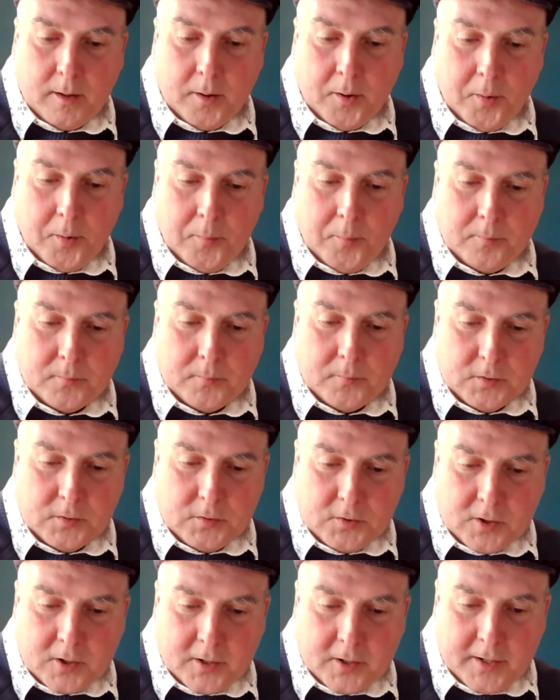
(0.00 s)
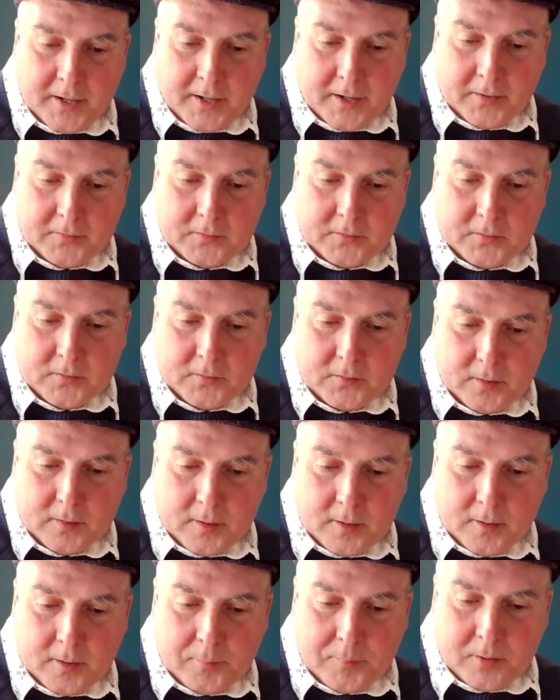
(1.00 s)
John asks
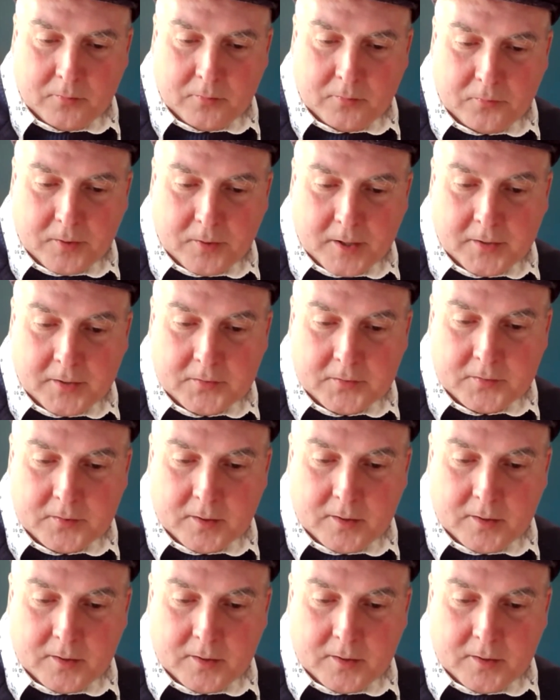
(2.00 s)
about France.